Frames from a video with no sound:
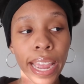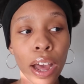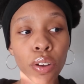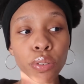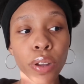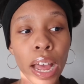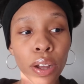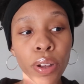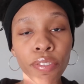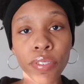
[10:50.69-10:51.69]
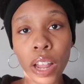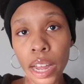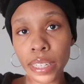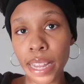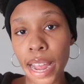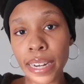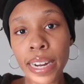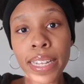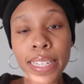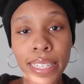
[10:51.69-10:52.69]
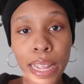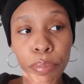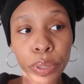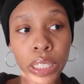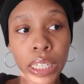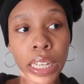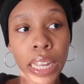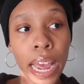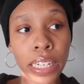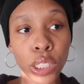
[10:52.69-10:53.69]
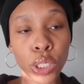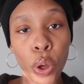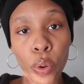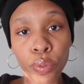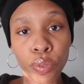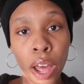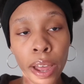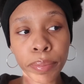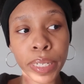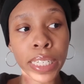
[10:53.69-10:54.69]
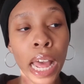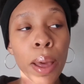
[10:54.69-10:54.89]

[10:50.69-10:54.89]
I'll vlog that separately as its own Vlogmas.